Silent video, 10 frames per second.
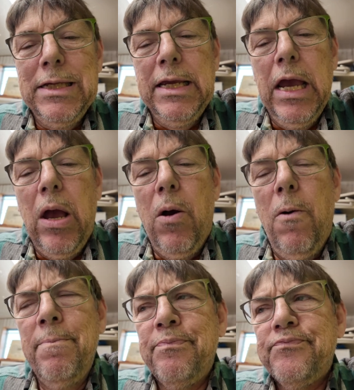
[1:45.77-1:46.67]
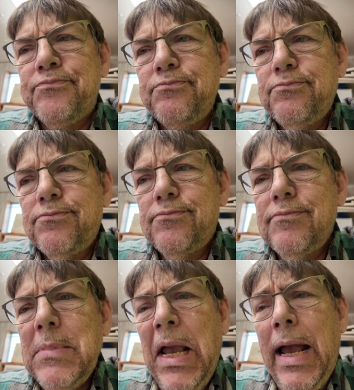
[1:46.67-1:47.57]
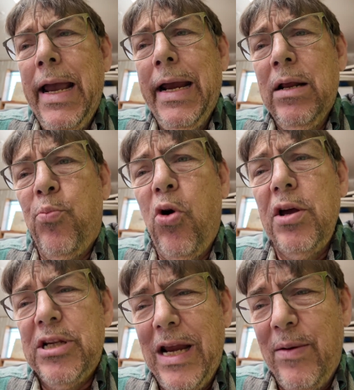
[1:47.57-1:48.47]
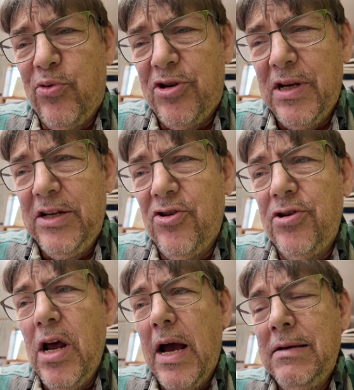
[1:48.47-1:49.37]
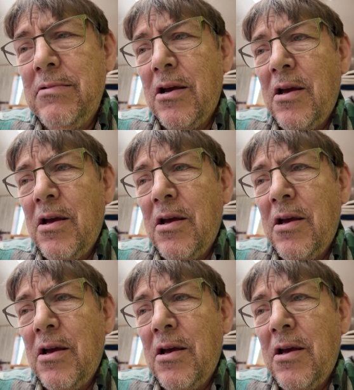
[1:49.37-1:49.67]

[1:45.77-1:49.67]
ago, I had a prostate procedure done.